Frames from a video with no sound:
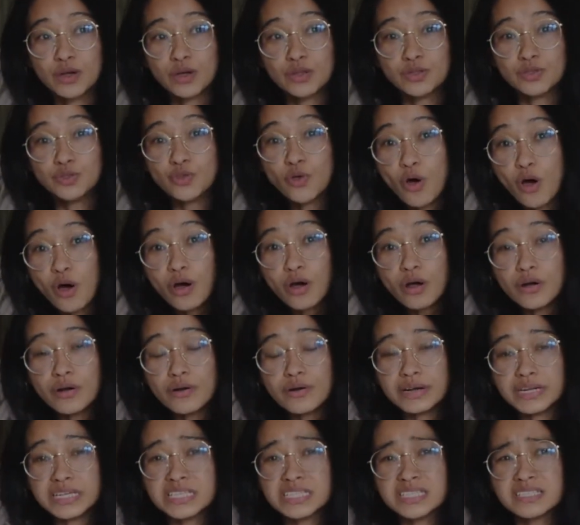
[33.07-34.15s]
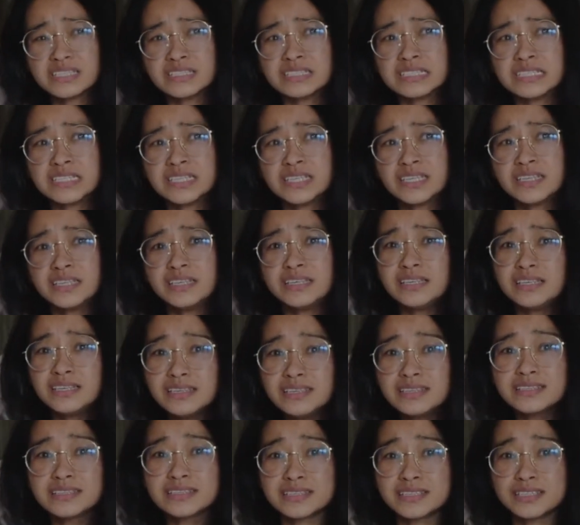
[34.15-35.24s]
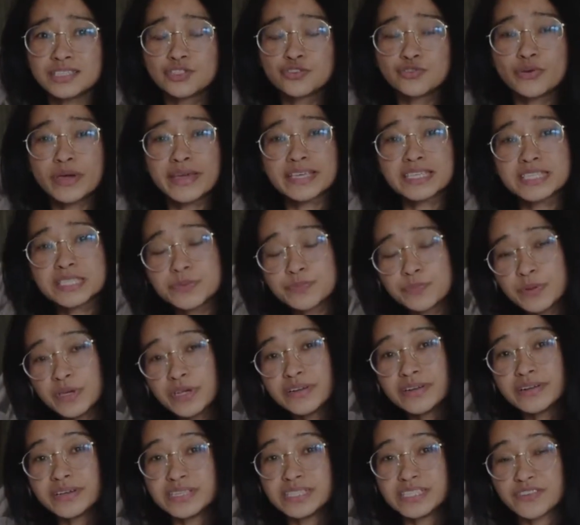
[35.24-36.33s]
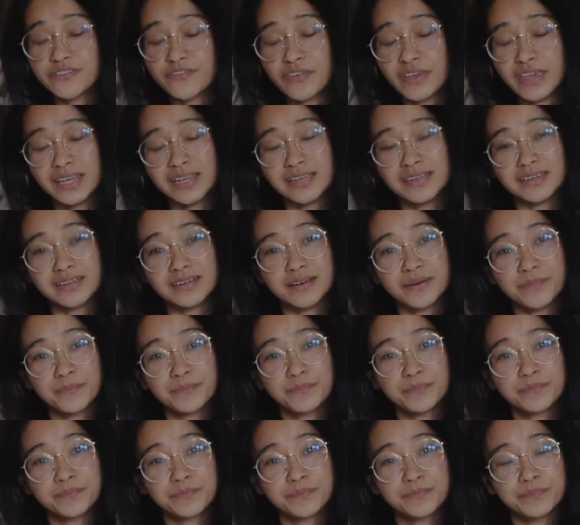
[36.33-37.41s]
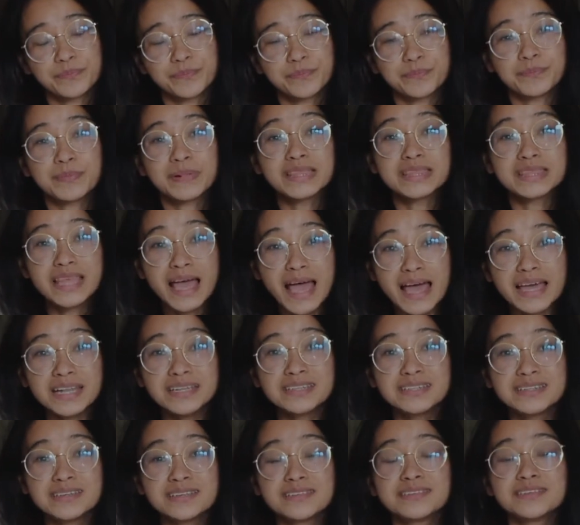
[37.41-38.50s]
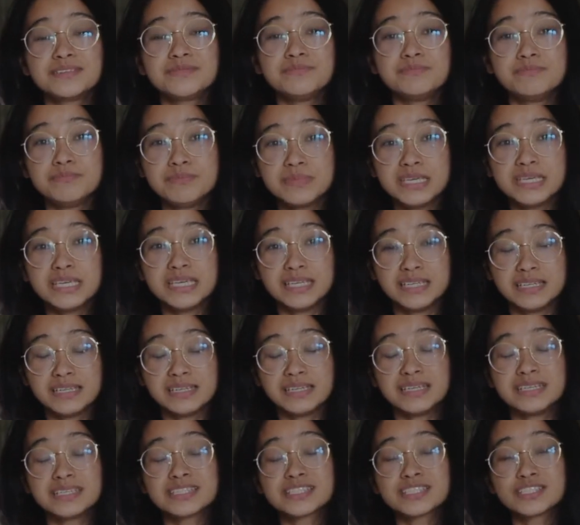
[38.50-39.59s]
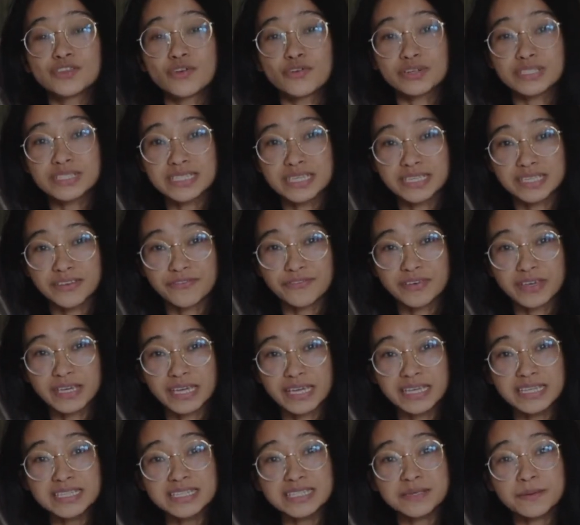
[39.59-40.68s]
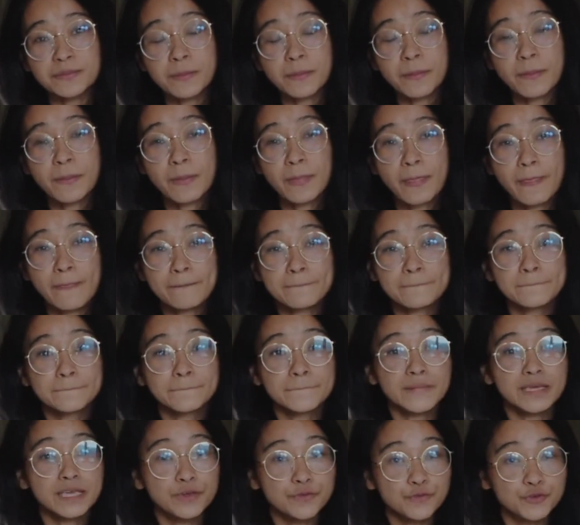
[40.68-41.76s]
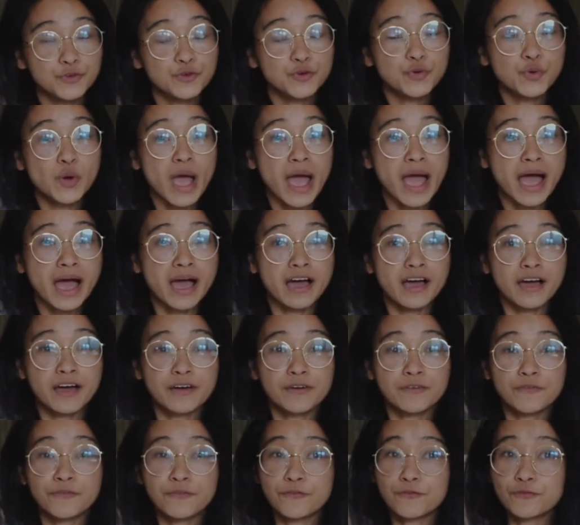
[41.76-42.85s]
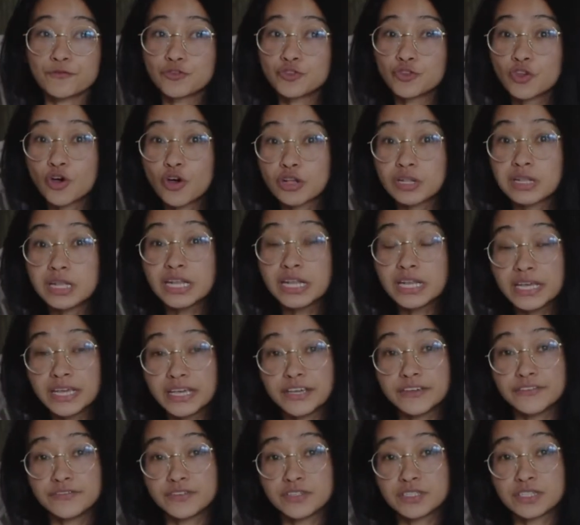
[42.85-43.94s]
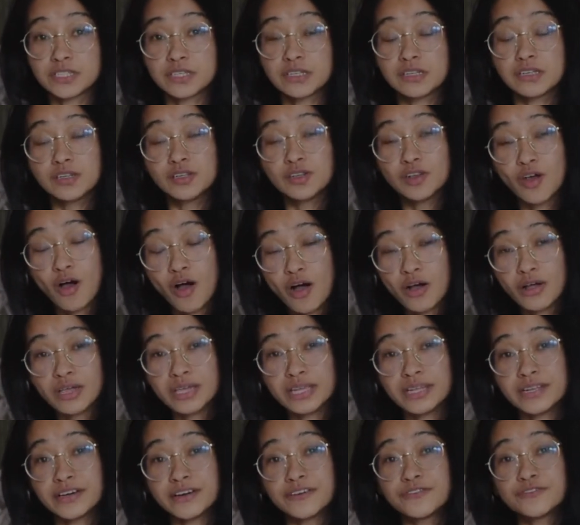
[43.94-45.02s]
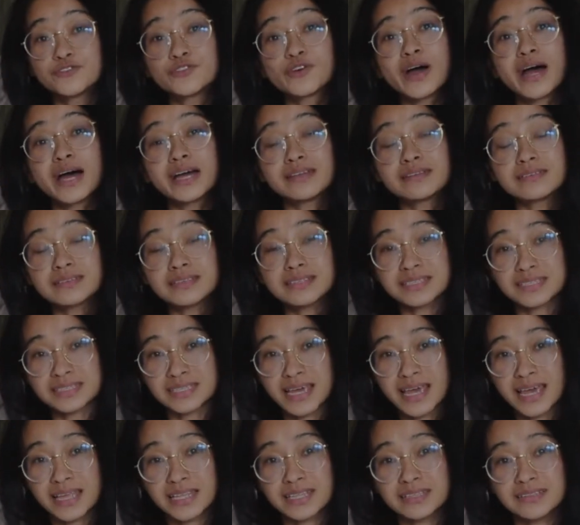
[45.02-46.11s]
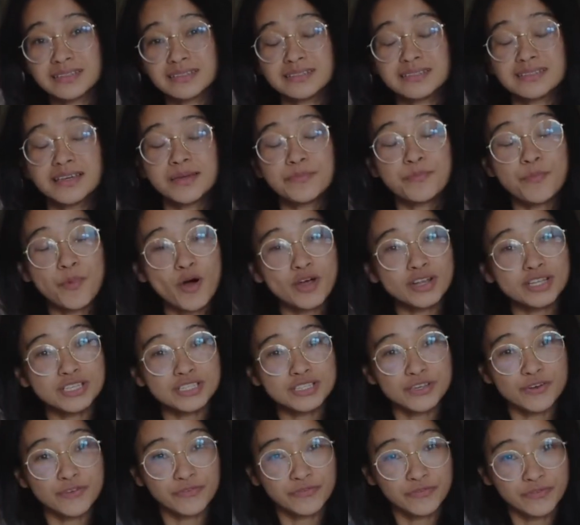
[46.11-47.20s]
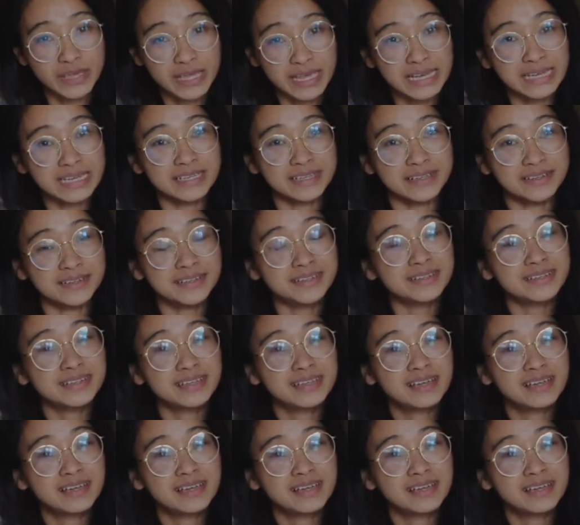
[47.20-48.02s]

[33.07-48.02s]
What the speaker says: nor is it easy to experience failure. But that doesn't mean it's not significant. If you have not lived long enough to understand the importance of failure,